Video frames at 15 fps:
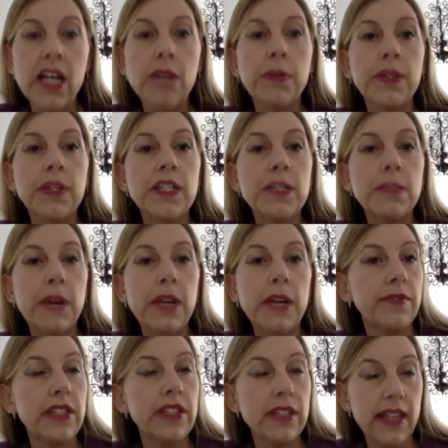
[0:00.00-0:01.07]
but in spite
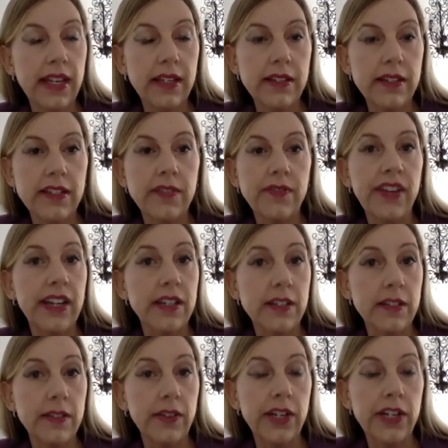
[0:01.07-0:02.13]
of its thickness, in fact,
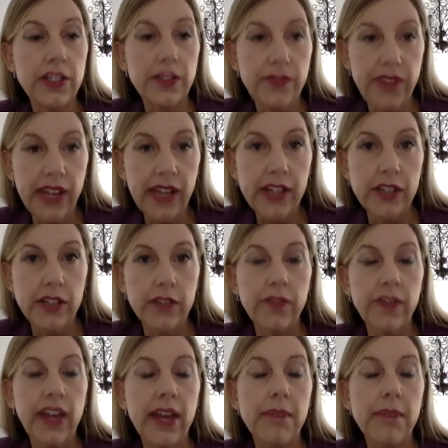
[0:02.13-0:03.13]
is a very defective